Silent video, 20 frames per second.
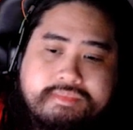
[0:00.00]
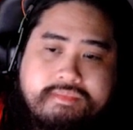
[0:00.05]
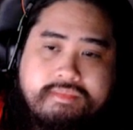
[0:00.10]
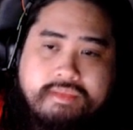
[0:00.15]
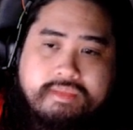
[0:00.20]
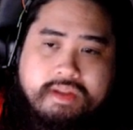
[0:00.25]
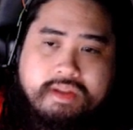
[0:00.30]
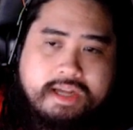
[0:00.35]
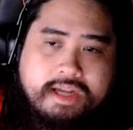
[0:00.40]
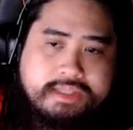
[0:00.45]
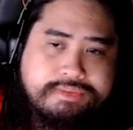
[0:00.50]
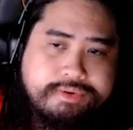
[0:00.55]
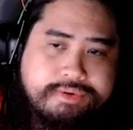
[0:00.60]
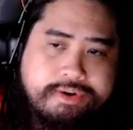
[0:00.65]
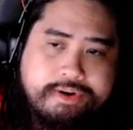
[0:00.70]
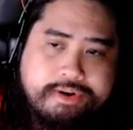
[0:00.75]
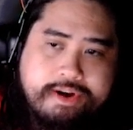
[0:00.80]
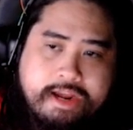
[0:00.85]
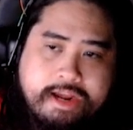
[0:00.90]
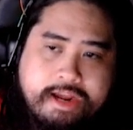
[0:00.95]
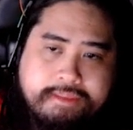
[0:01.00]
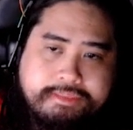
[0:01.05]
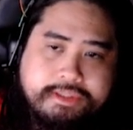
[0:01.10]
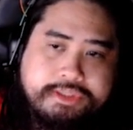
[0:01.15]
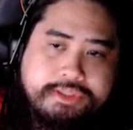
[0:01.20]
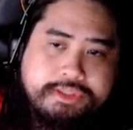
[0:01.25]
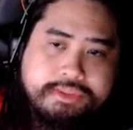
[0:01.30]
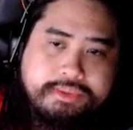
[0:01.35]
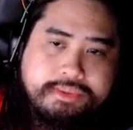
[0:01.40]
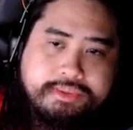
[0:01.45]
As for her
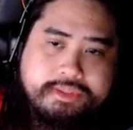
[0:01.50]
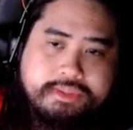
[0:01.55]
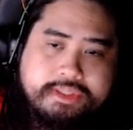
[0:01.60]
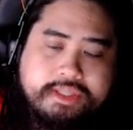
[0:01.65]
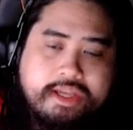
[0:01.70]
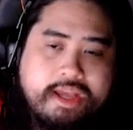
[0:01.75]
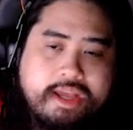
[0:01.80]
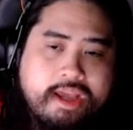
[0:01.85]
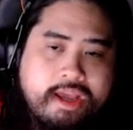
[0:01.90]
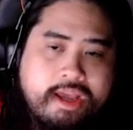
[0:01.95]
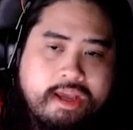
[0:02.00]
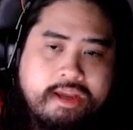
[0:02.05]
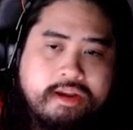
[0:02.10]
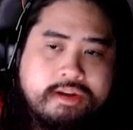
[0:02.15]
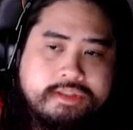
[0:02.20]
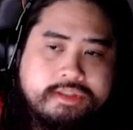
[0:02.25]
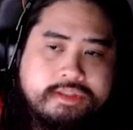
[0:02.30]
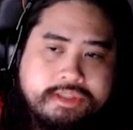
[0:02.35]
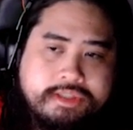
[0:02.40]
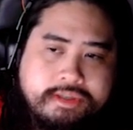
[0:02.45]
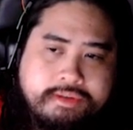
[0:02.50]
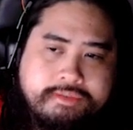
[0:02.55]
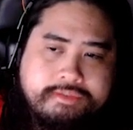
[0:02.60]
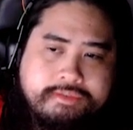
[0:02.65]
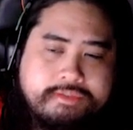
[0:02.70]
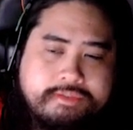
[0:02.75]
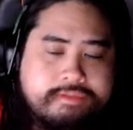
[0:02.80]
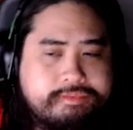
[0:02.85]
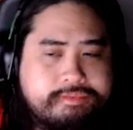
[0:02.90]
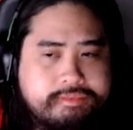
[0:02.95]
aptitudes, A on
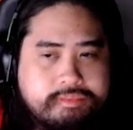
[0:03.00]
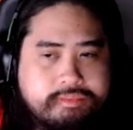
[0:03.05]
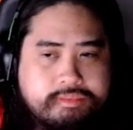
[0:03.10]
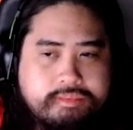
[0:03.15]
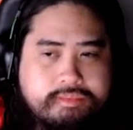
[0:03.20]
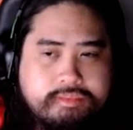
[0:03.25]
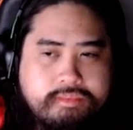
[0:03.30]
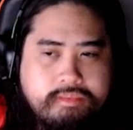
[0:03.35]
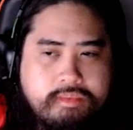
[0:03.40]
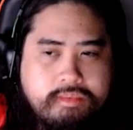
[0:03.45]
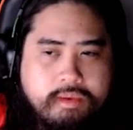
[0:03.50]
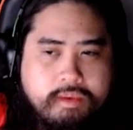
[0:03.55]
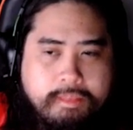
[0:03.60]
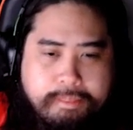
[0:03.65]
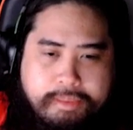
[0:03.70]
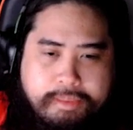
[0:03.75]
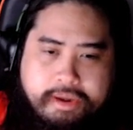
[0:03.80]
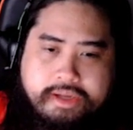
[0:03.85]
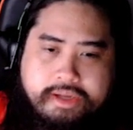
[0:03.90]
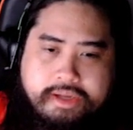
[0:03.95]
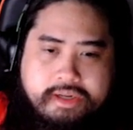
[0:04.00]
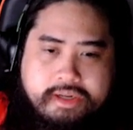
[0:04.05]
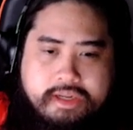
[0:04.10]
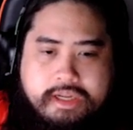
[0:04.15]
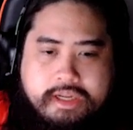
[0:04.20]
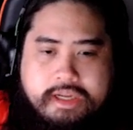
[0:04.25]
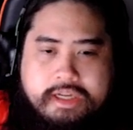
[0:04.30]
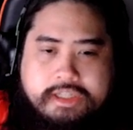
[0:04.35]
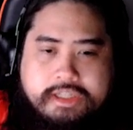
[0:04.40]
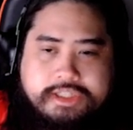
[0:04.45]
turf, but
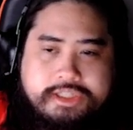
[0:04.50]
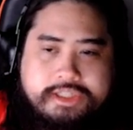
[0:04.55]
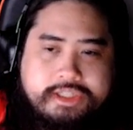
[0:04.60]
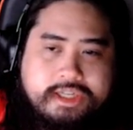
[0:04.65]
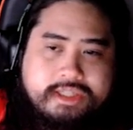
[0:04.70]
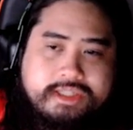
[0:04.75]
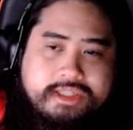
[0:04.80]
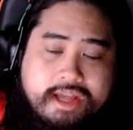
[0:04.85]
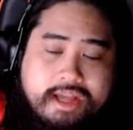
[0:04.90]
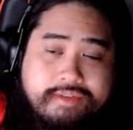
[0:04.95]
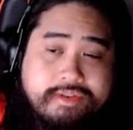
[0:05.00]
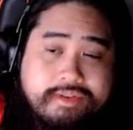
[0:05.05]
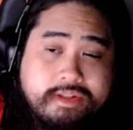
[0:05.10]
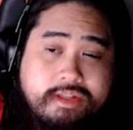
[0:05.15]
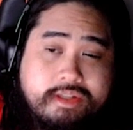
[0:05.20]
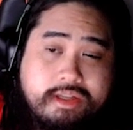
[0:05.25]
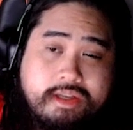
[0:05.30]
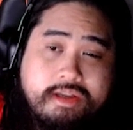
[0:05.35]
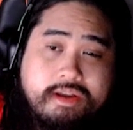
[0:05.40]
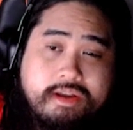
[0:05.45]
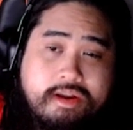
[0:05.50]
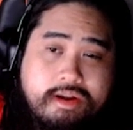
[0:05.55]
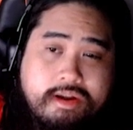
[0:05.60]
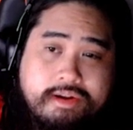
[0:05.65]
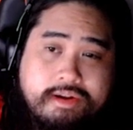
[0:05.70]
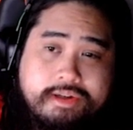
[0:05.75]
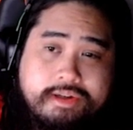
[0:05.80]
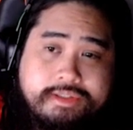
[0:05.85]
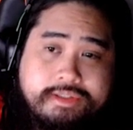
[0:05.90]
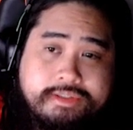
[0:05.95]
she does have a D
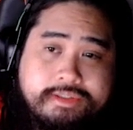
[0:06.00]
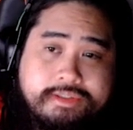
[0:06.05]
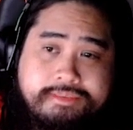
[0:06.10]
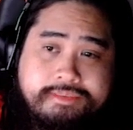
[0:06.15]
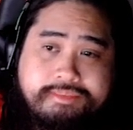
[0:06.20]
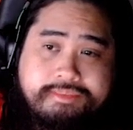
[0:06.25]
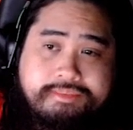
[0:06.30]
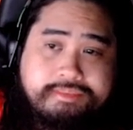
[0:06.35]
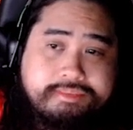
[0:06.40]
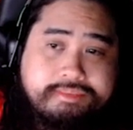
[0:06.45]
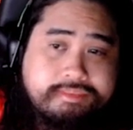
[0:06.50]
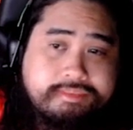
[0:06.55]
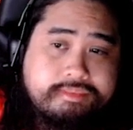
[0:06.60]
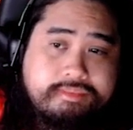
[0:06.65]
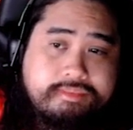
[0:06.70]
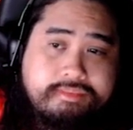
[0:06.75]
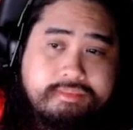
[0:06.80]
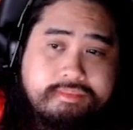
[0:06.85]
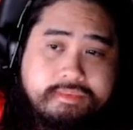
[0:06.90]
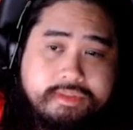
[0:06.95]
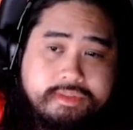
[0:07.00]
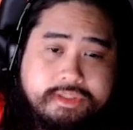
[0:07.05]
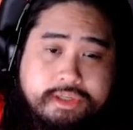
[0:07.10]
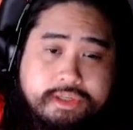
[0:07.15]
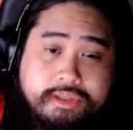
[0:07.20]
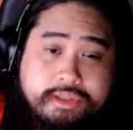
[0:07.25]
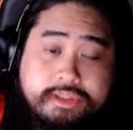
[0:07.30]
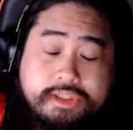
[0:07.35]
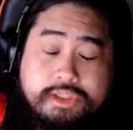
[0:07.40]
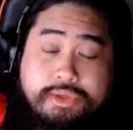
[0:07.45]
on
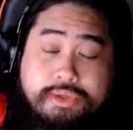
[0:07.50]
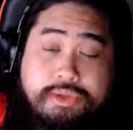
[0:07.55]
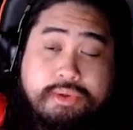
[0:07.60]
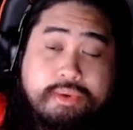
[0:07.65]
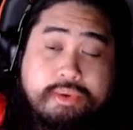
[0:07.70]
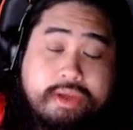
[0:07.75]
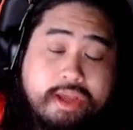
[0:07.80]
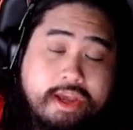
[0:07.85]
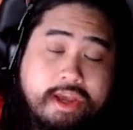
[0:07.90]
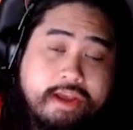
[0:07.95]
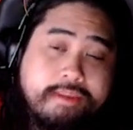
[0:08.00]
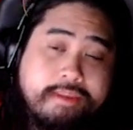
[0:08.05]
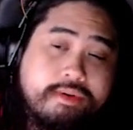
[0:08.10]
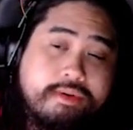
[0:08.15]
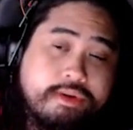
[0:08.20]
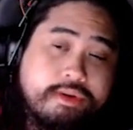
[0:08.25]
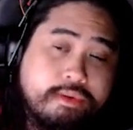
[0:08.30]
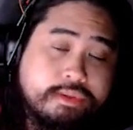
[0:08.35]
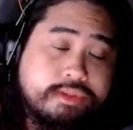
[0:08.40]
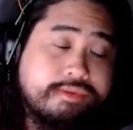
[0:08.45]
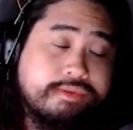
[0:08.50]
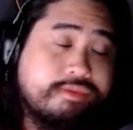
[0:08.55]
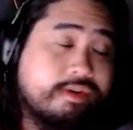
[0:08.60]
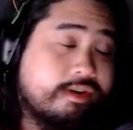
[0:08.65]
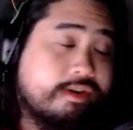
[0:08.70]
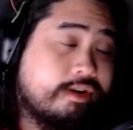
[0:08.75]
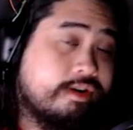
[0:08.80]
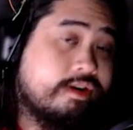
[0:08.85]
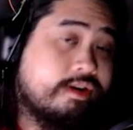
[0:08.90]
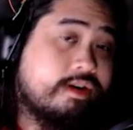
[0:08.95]
dirt, so you can use her for
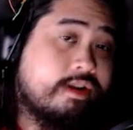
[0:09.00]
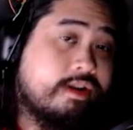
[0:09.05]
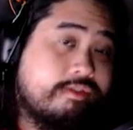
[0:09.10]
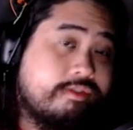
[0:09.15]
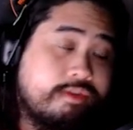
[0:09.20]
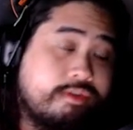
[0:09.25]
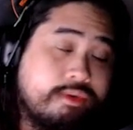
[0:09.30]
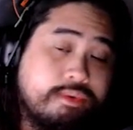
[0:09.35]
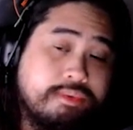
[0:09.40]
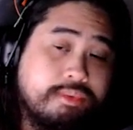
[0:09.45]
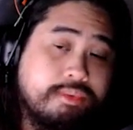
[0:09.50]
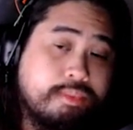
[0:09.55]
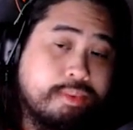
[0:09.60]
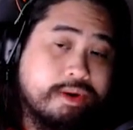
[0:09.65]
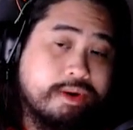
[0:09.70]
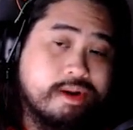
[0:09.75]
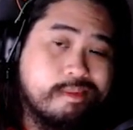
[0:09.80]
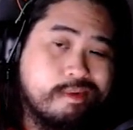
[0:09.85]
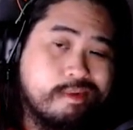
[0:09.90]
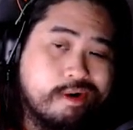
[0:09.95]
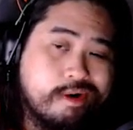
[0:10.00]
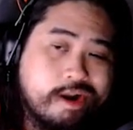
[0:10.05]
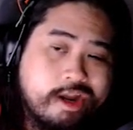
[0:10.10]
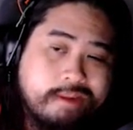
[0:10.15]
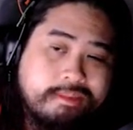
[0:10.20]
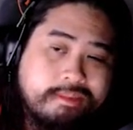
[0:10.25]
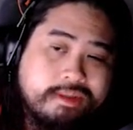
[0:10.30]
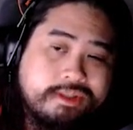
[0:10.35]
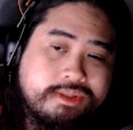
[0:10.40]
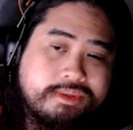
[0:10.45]
dirt if you bring up her
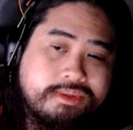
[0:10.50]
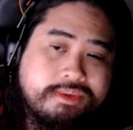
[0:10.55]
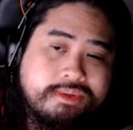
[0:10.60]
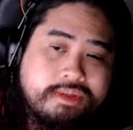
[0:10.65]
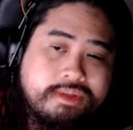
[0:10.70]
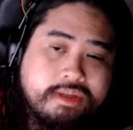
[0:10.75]
aptitude.